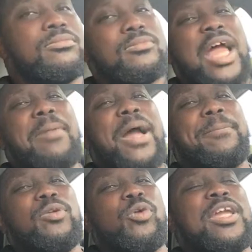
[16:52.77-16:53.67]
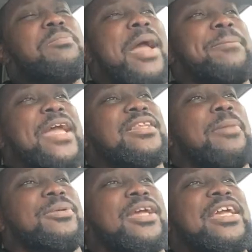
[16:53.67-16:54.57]
I might be wrong. He might
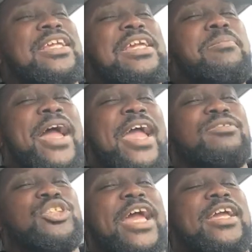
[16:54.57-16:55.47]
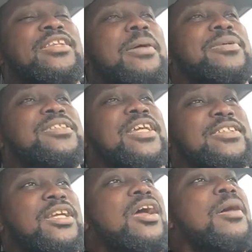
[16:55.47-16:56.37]
have Shaq at number 6.
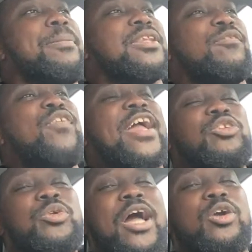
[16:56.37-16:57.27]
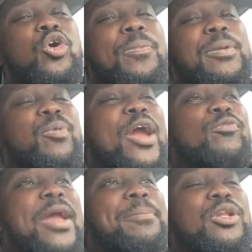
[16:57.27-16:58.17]
But the fact you got Kobe Bryant
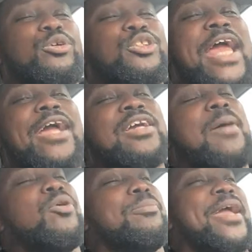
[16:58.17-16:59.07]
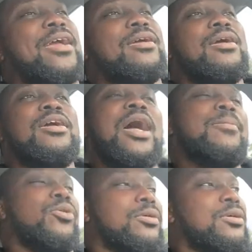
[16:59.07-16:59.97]
ranked below Shaq, come on, man. Come
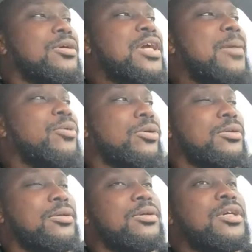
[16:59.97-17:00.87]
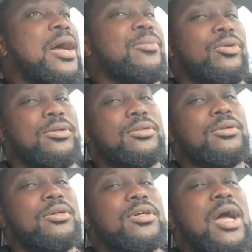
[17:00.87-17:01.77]
on. Come on. Come on.
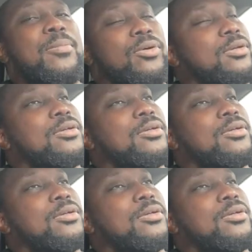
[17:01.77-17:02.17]
Come on.